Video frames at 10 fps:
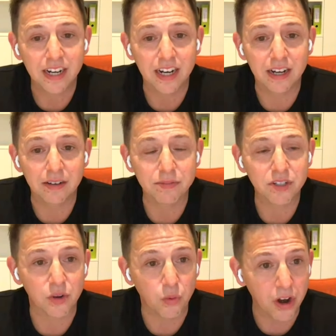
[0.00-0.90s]

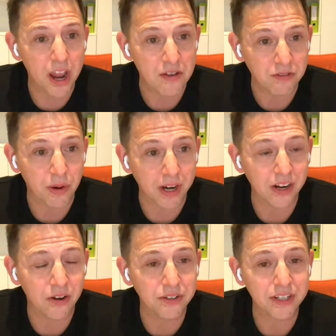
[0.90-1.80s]
So you want to have
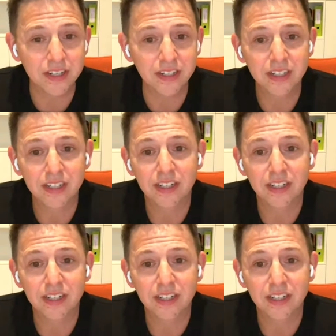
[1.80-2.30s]
great content,